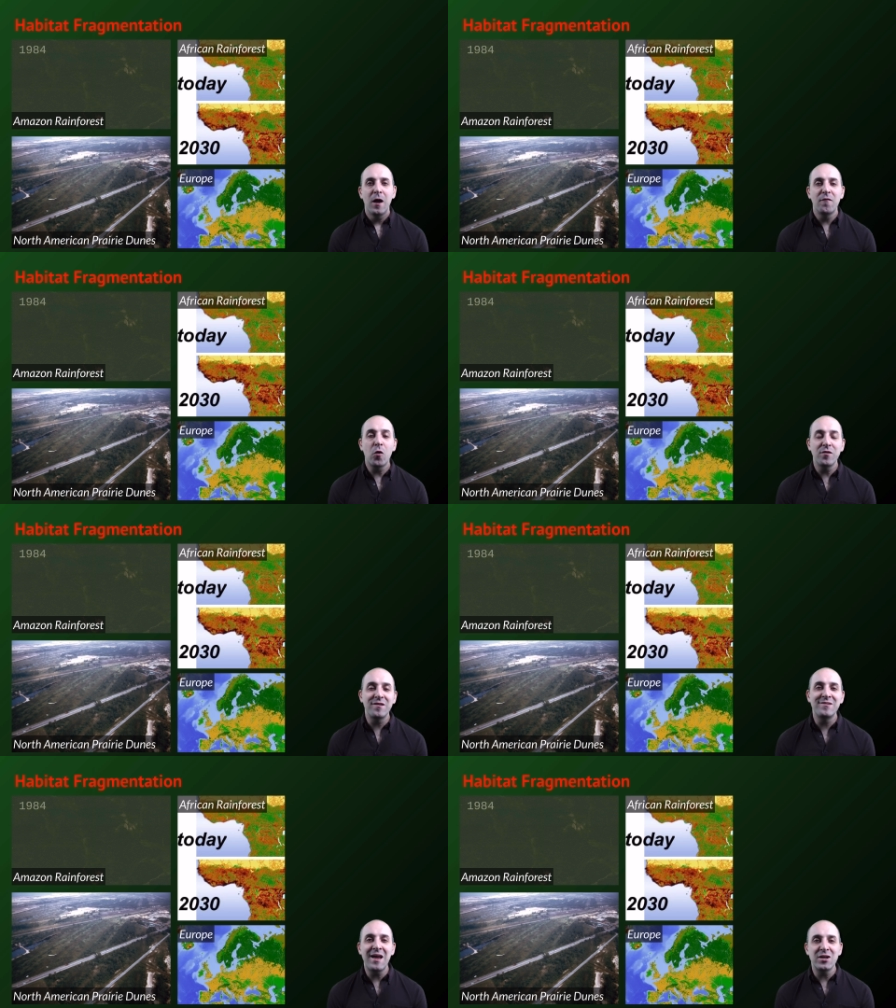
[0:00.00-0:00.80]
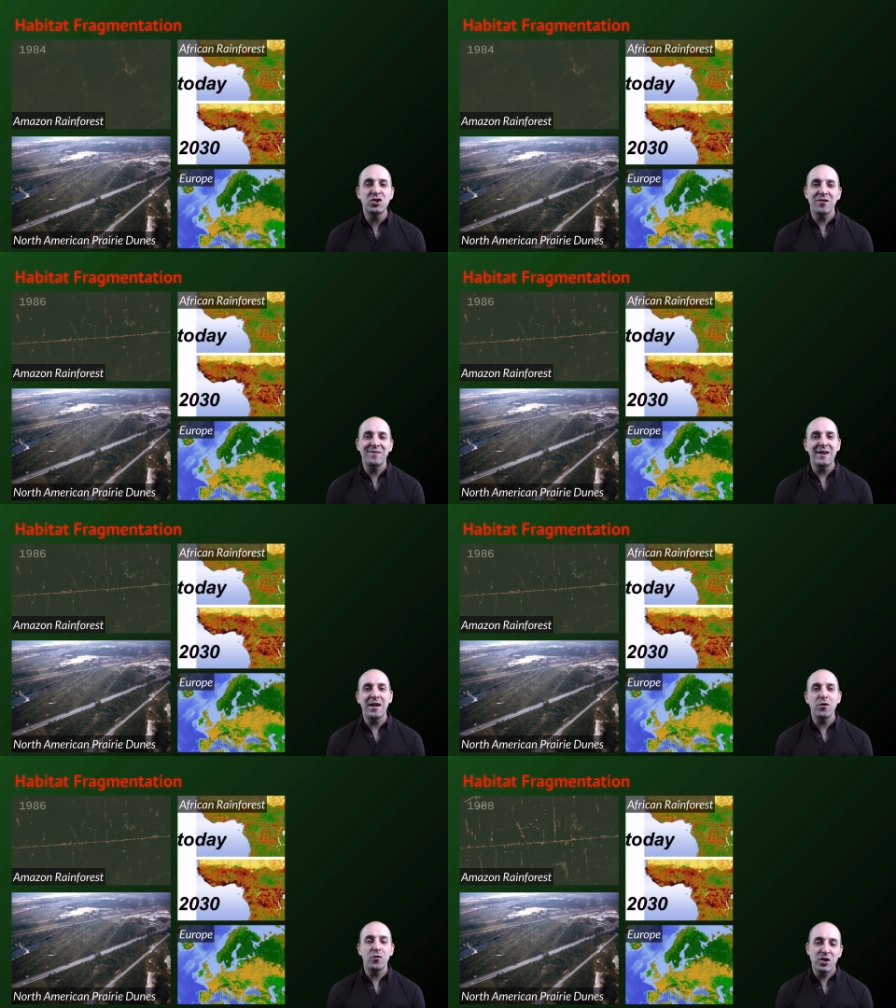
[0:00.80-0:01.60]
Of course, it's not just the
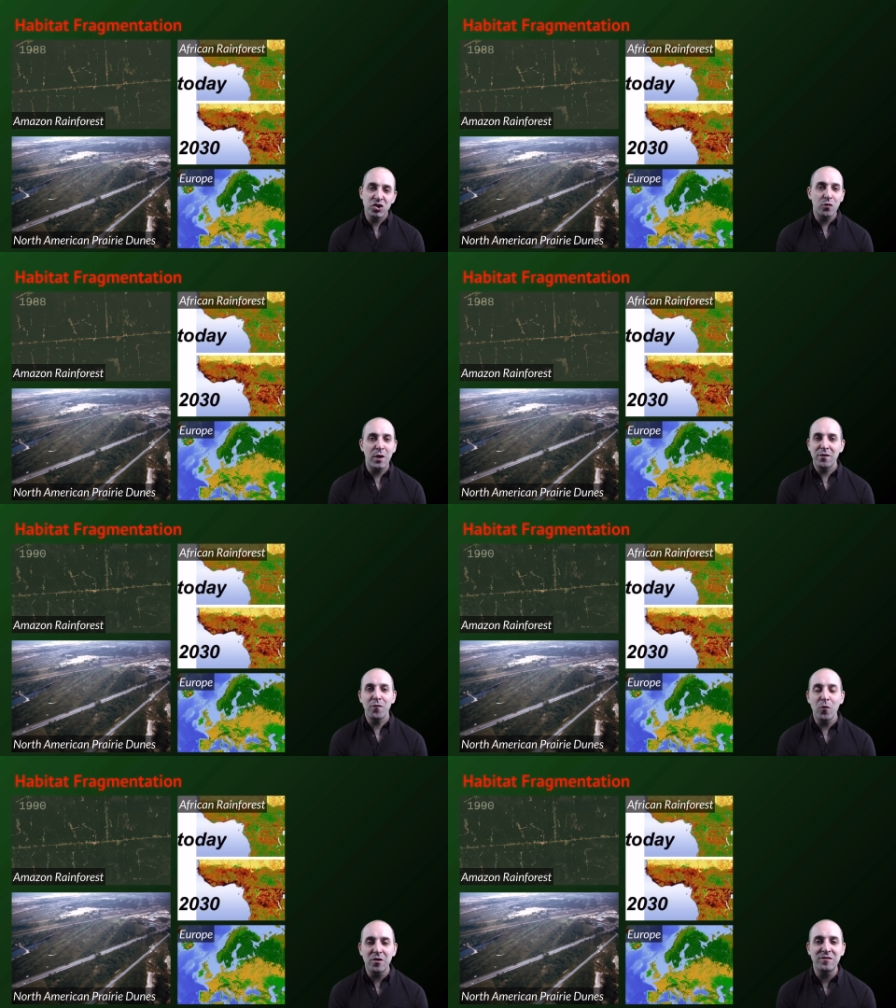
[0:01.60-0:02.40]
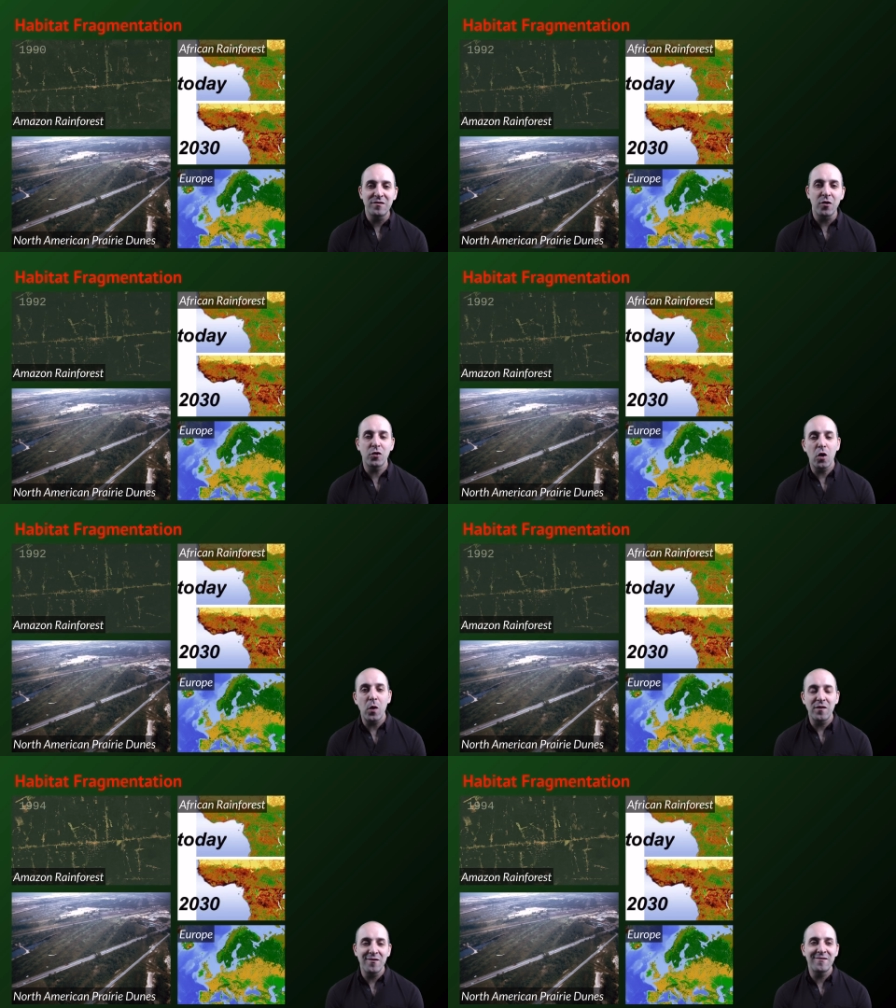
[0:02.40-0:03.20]
Indonesian rainforest that's
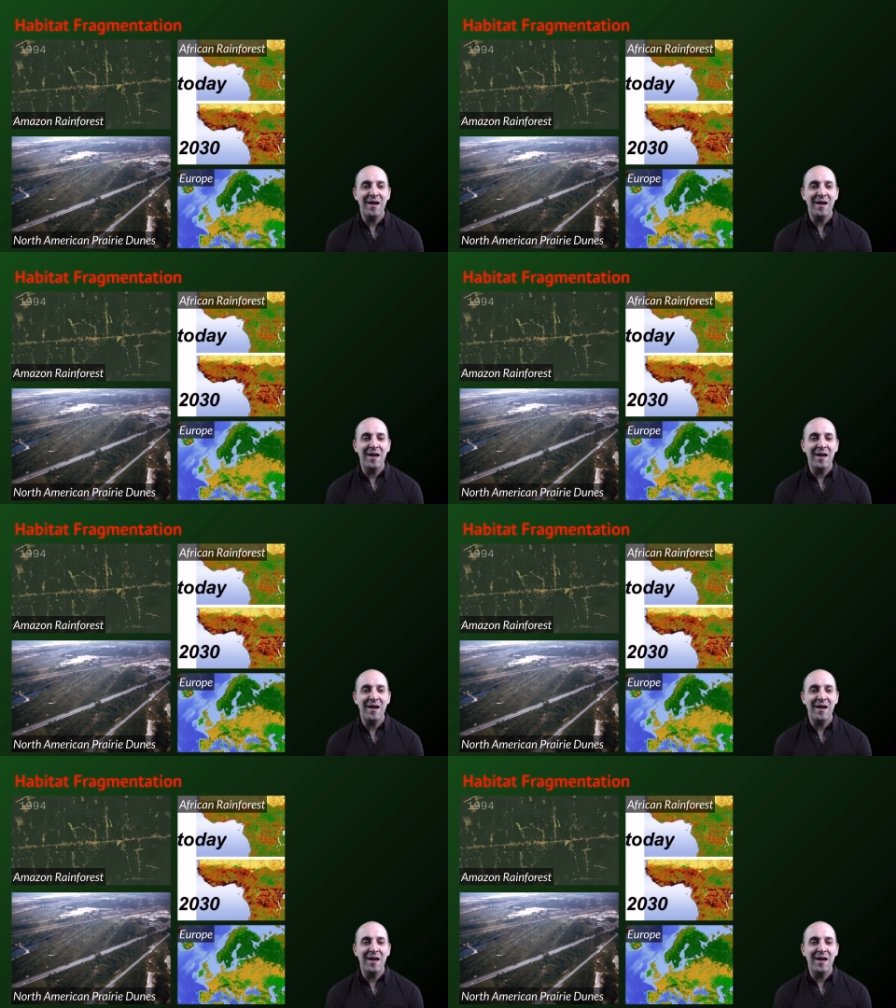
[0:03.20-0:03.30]
undergoing these